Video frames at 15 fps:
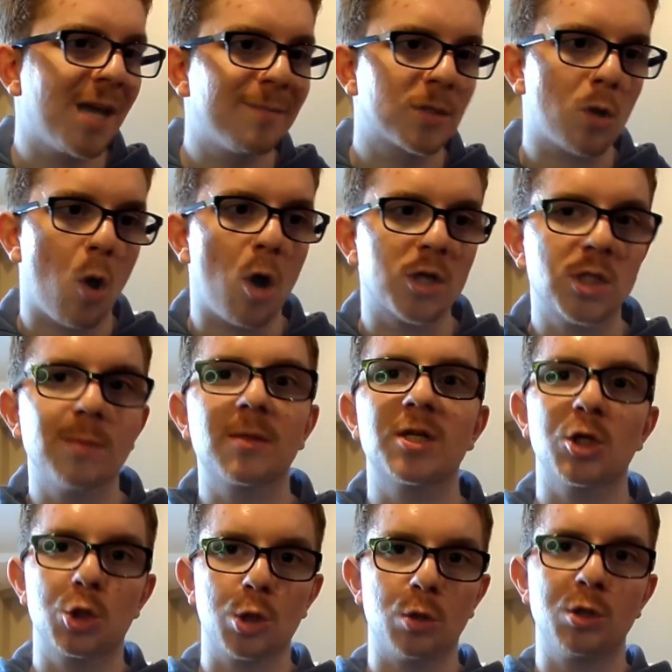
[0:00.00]
game is awesome because
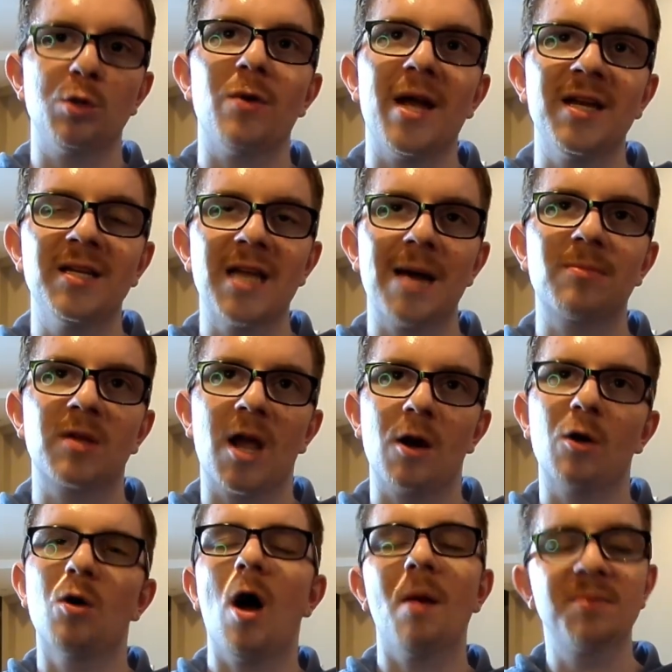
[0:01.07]
it shows you in-depth
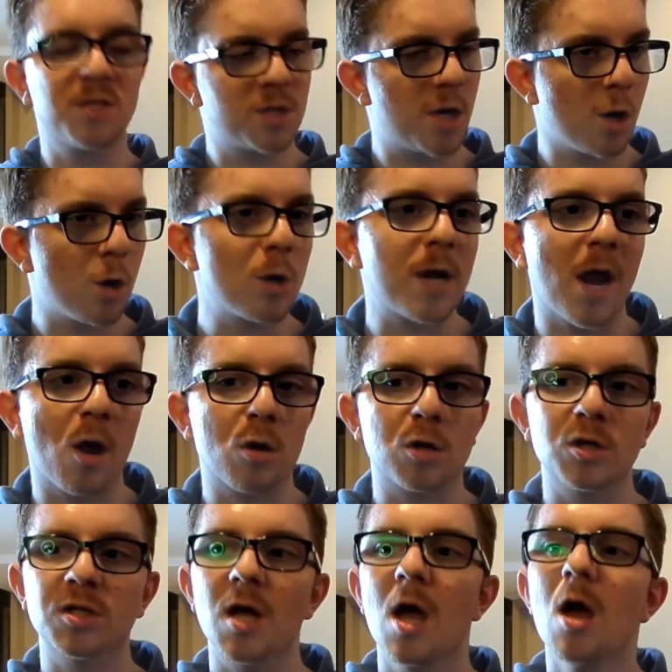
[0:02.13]
or obscure
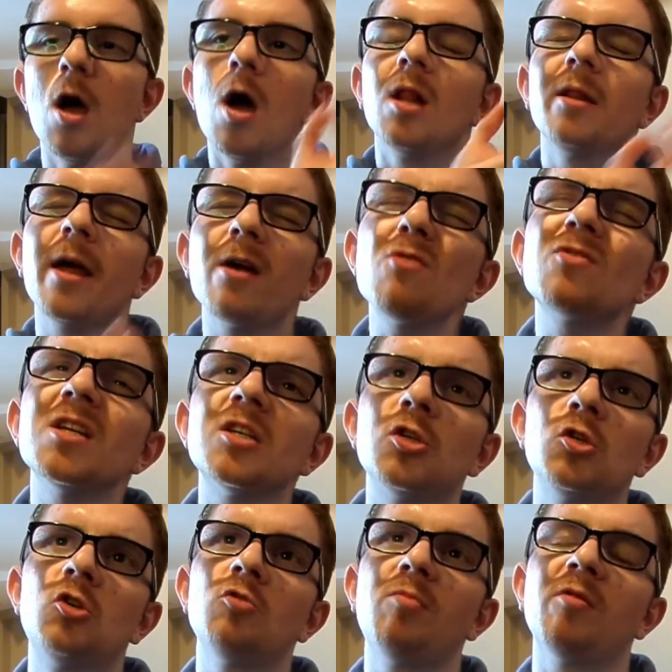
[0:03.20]
characters. Lego DC
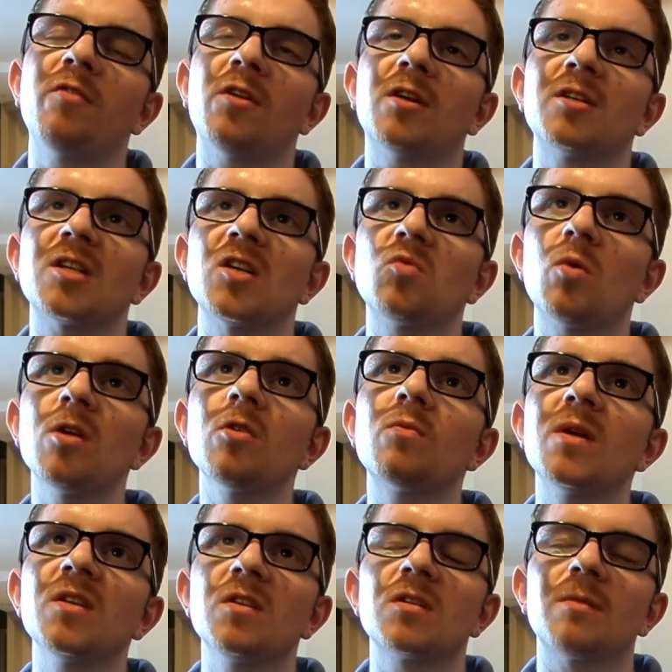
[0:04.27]
Supervillains is one of the
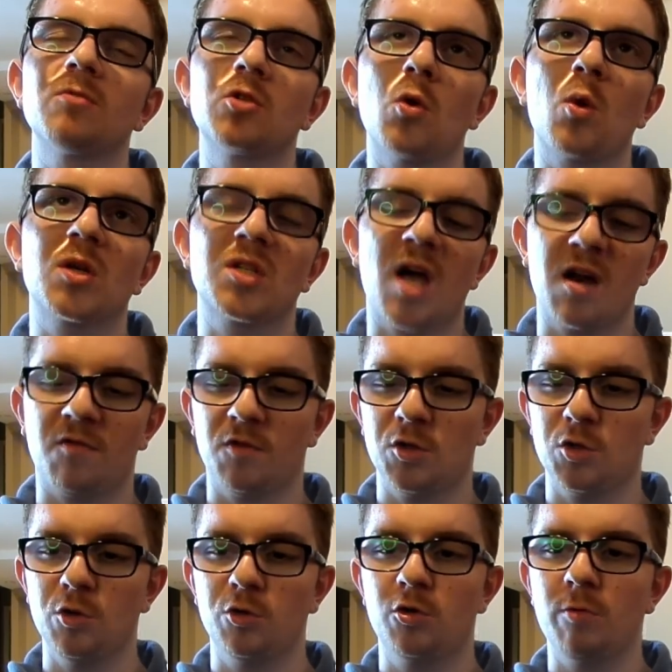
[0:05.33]
reasons I'm so excited for
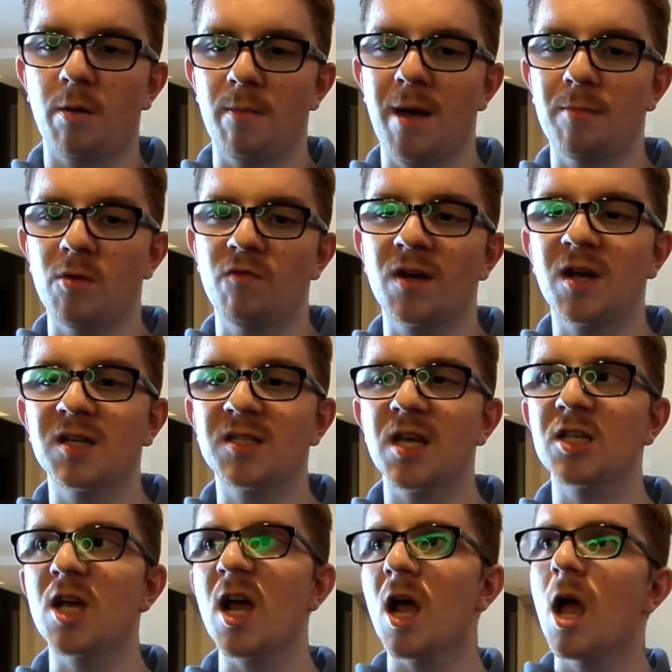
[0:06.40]
this new Superman movie, because
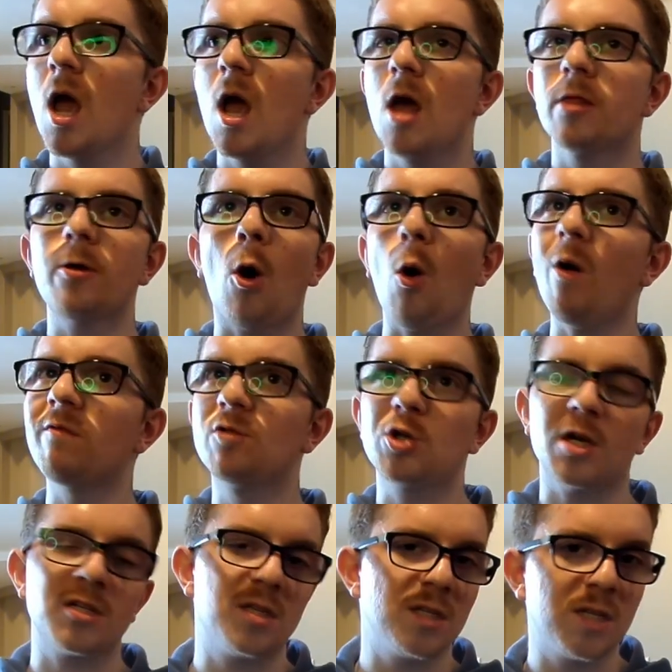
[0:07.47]
they take the Hall of
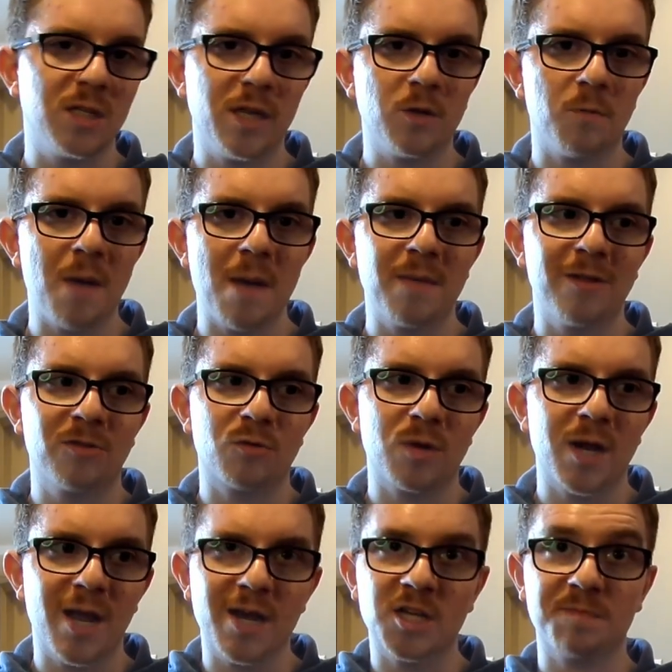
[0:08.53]
Justice in Lego Batman
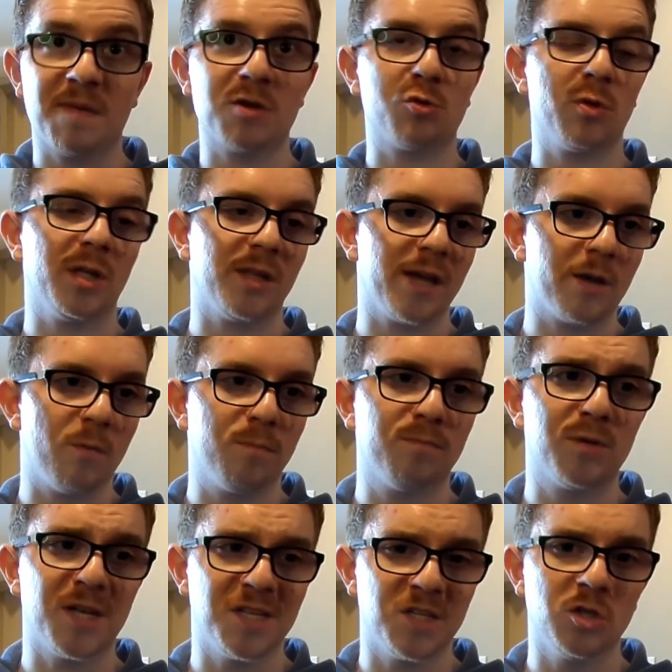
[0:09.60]
3, and especially Lego
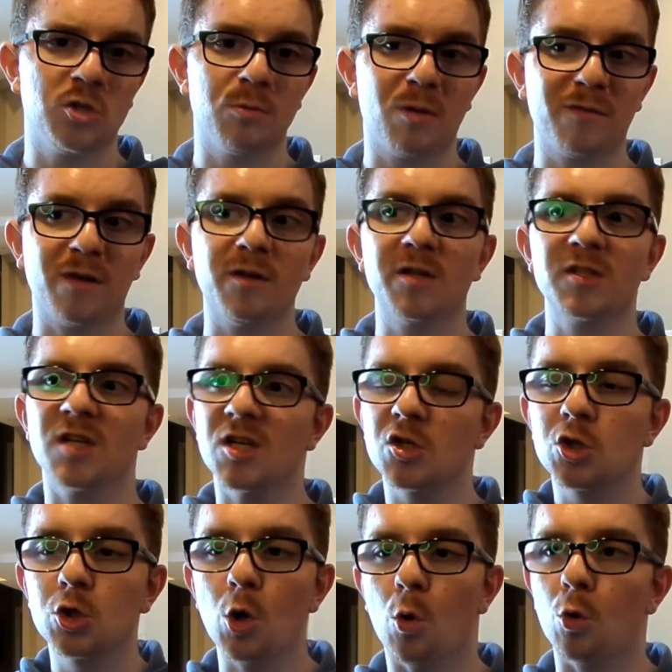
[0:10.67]
DC Supervillains, is
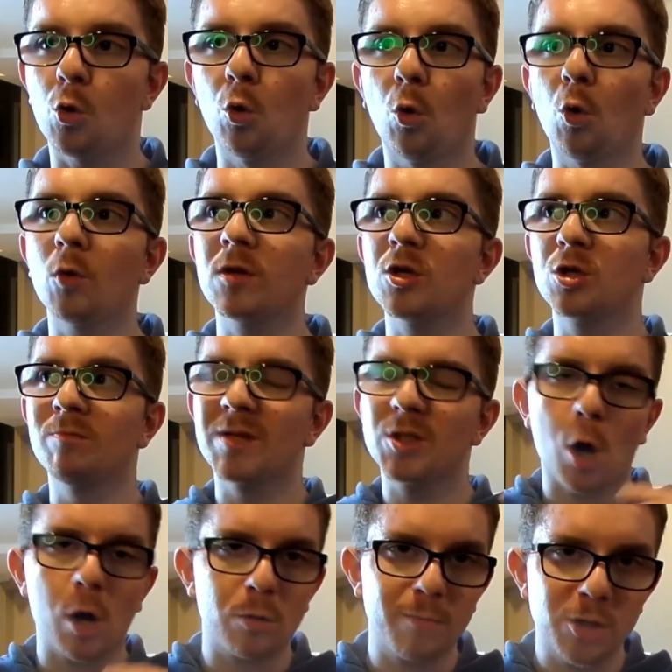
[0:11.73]
so cool. The
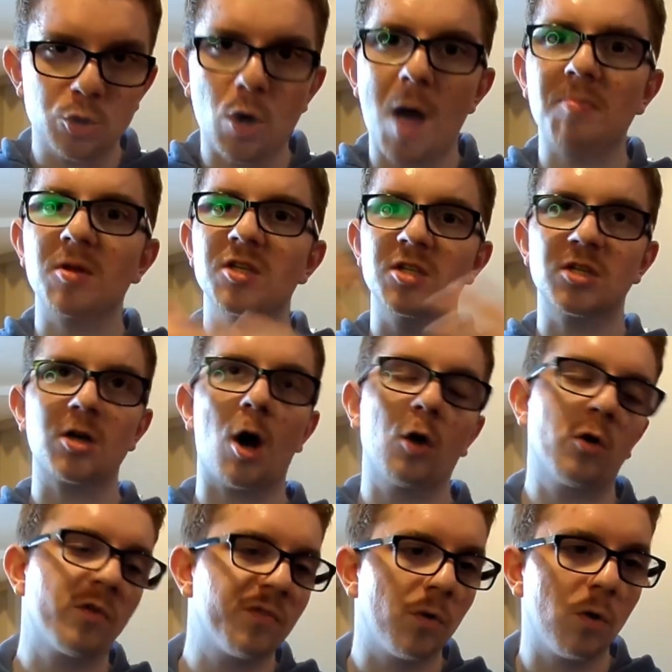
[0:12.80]
Metropolis is
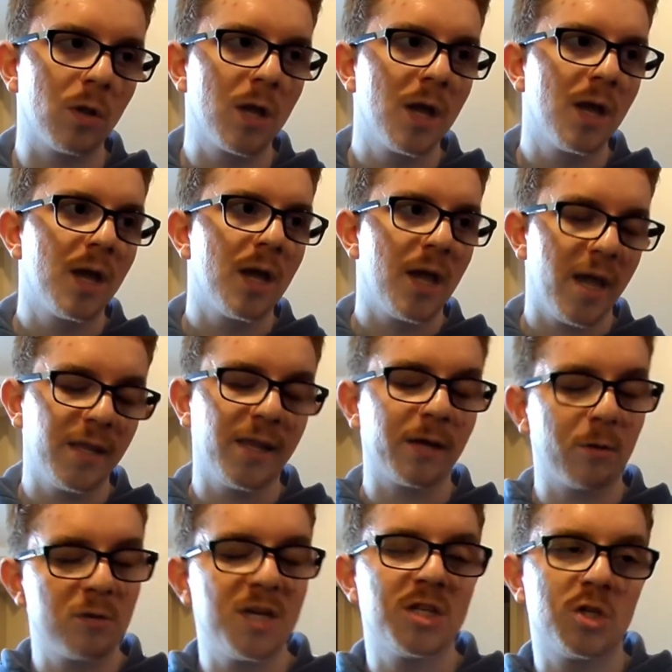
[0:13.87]
colorful in
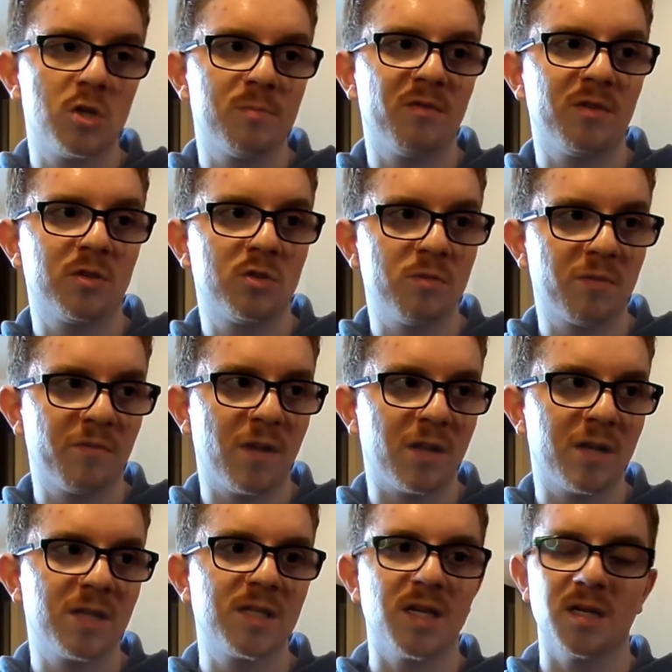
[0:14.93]
Lego DC
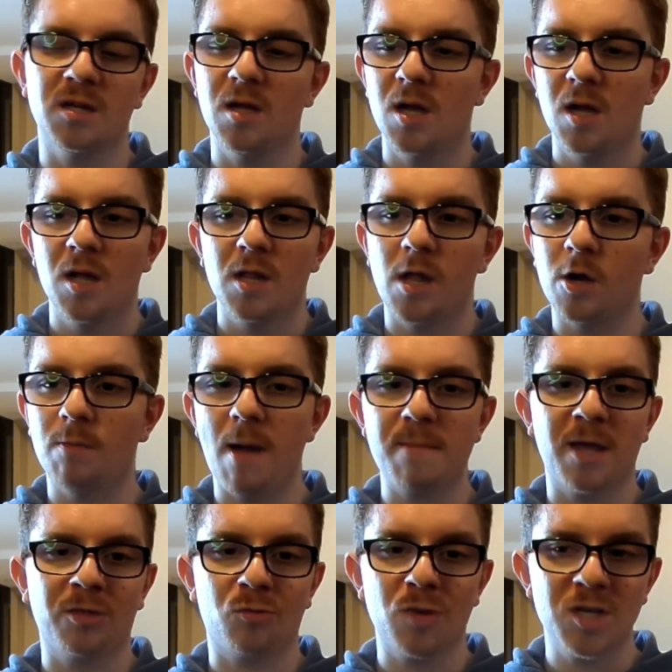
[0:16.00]
Supervillains, and Lego
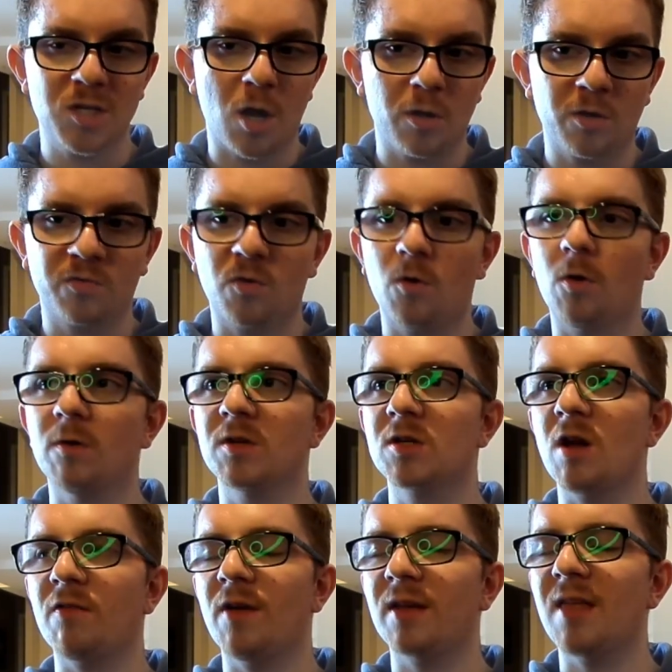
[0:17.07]
Batman 3 is colorful and
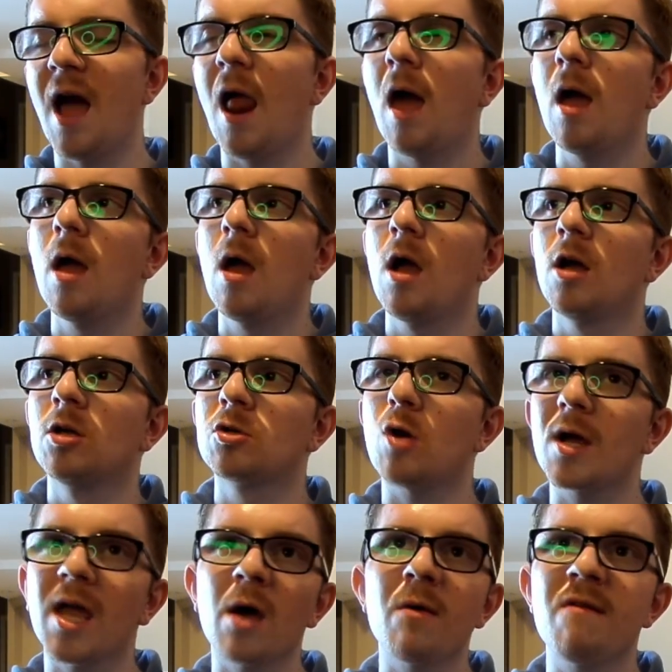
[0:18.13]
stuff like that. So I
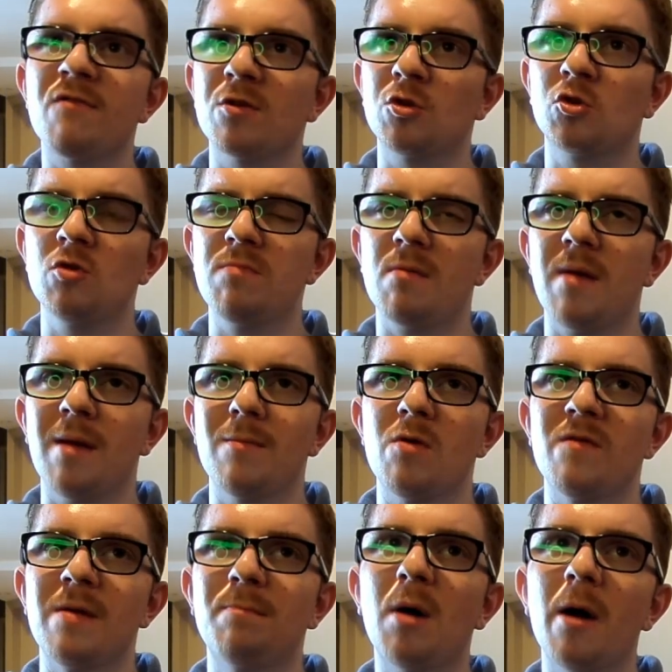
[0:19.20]
can't wait for the Superman
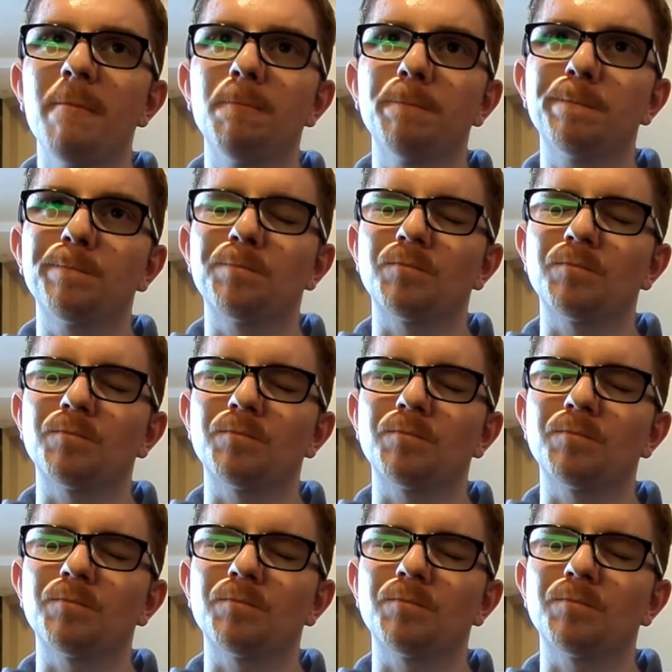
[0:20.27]
movie, but